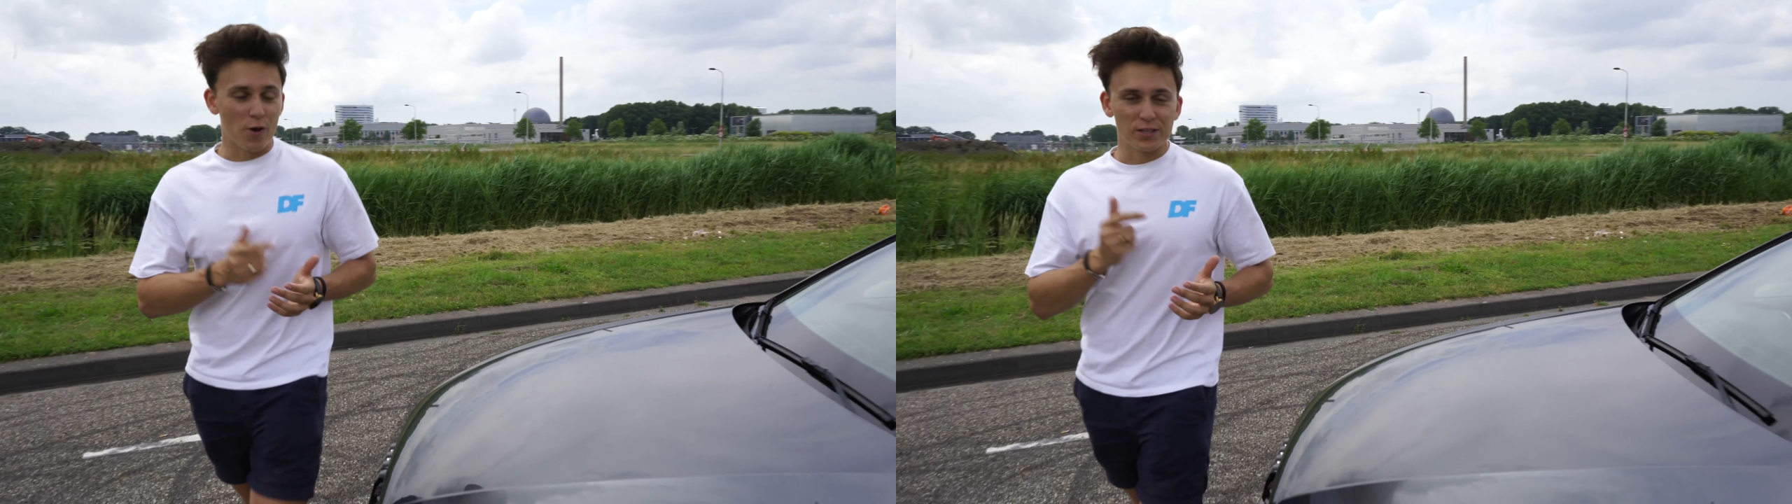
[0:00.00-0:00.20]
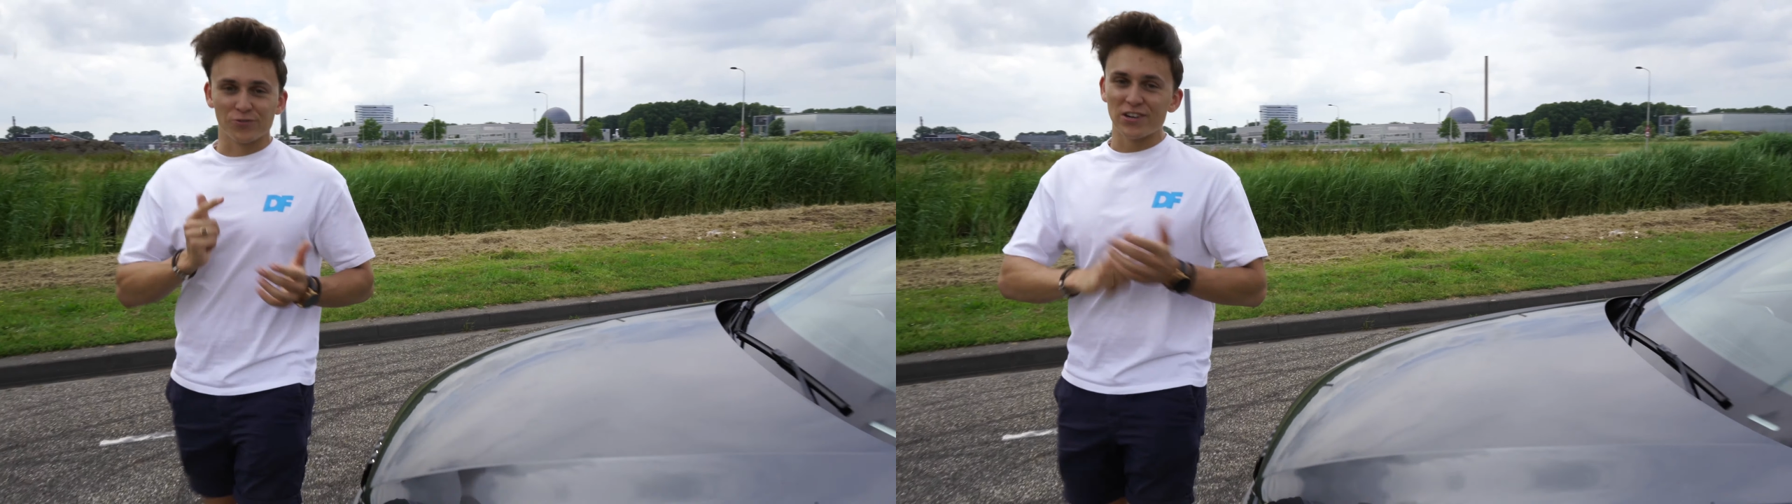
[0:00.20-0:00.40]

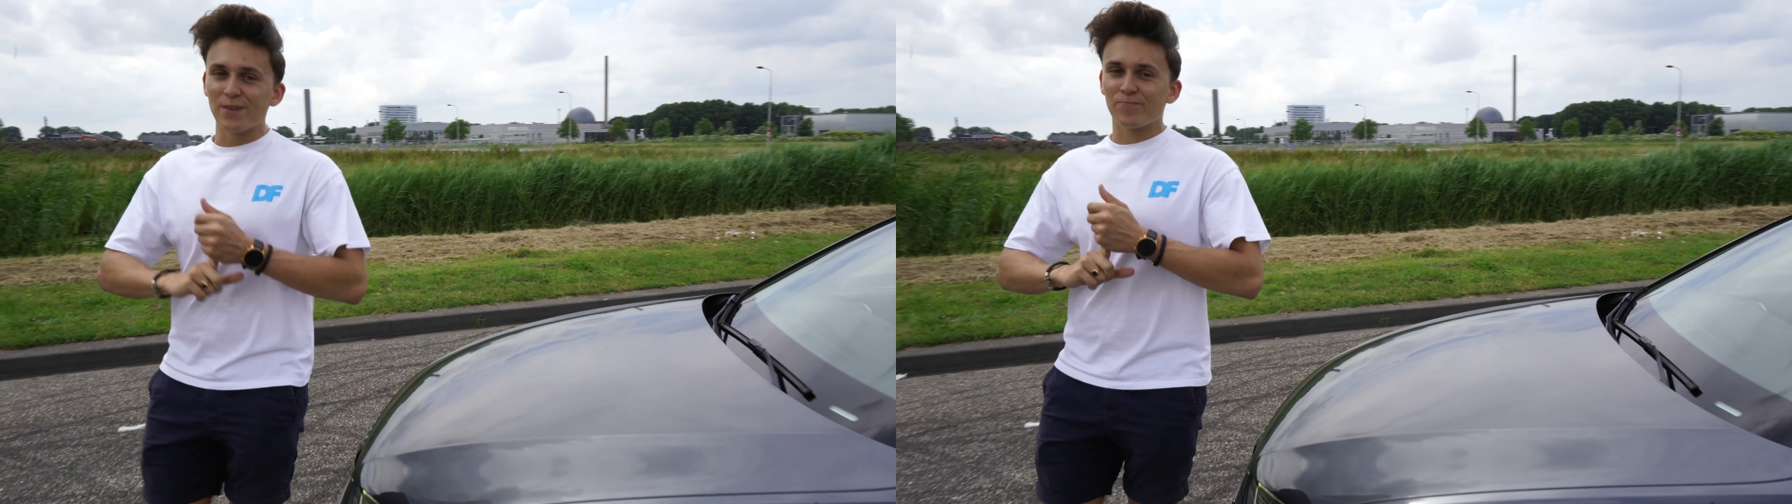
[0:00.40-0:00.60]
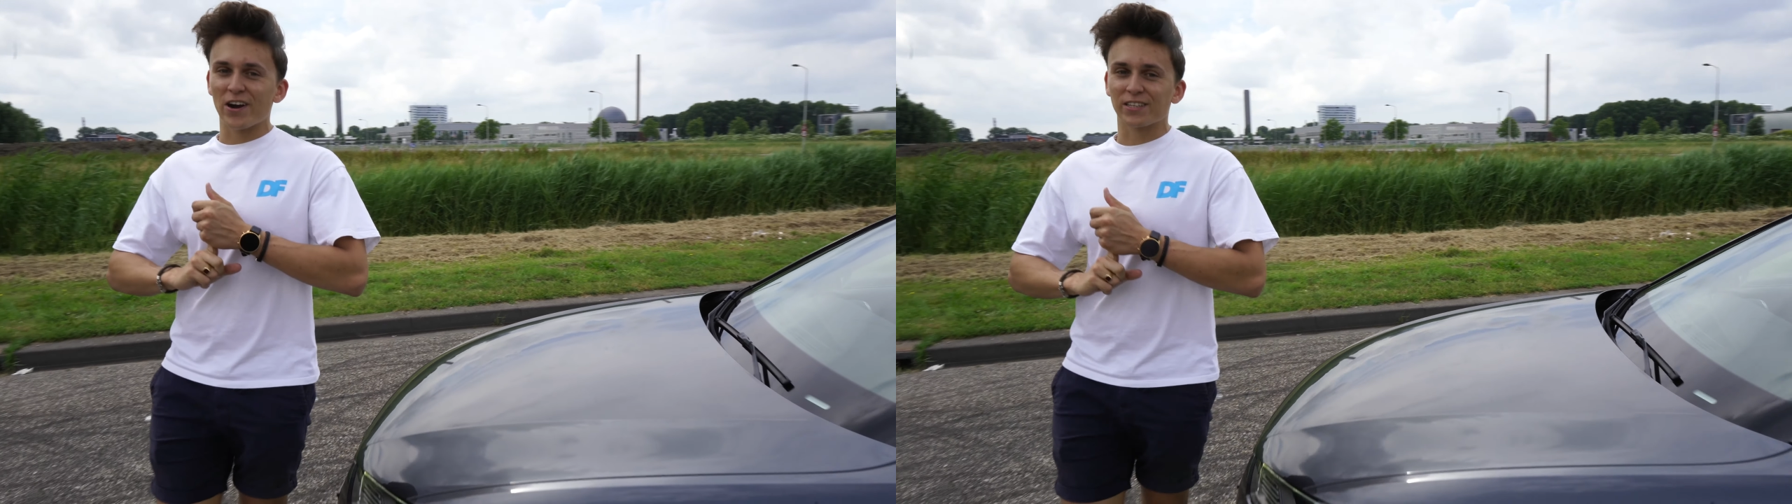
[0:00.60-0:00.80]
It's really
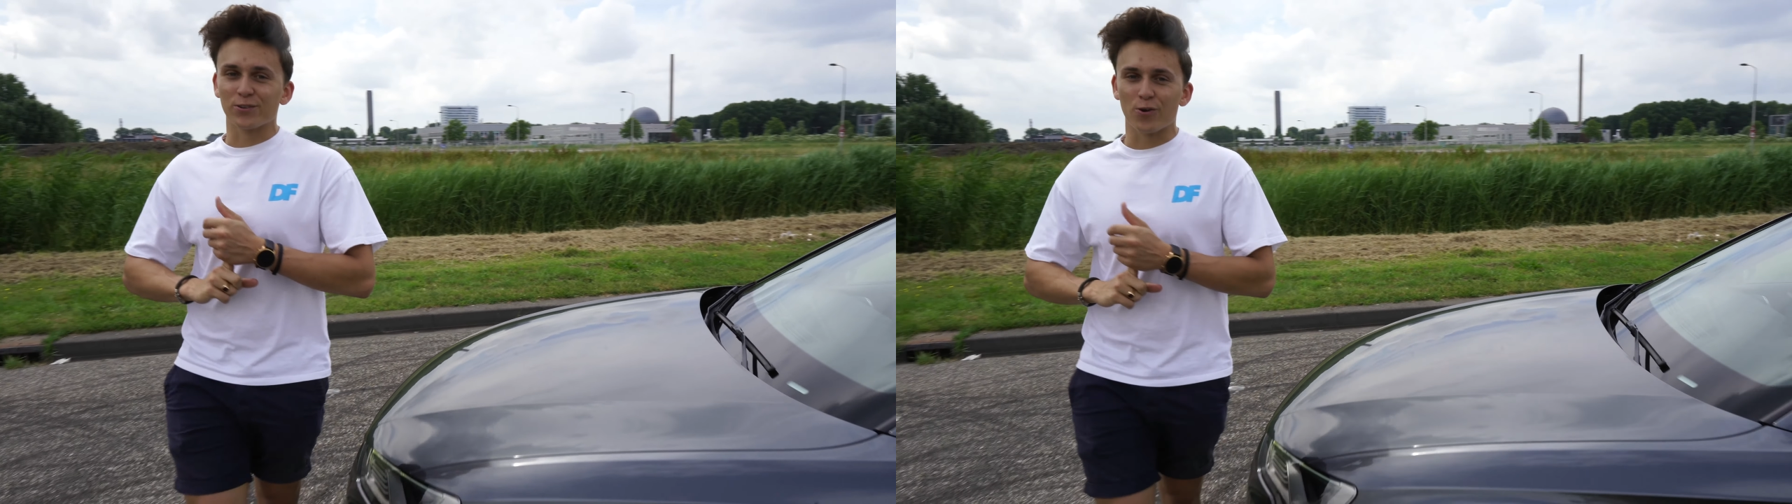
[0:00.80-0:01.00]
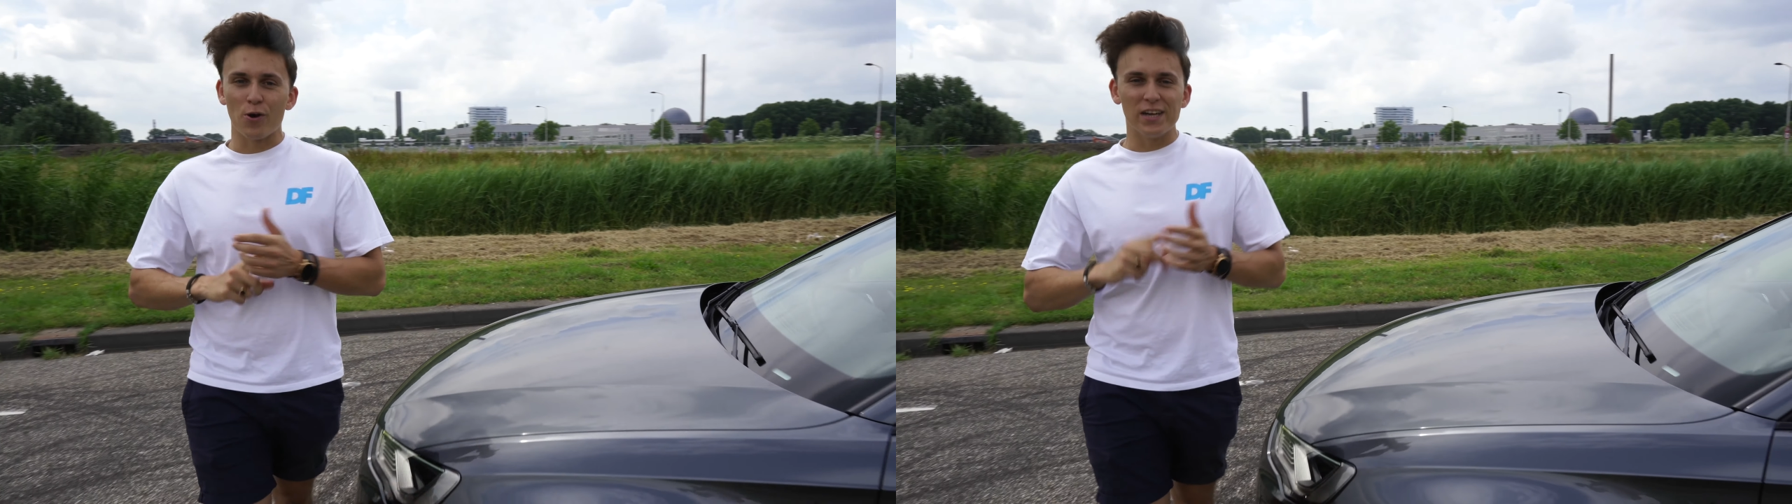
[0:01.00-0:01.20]
practical,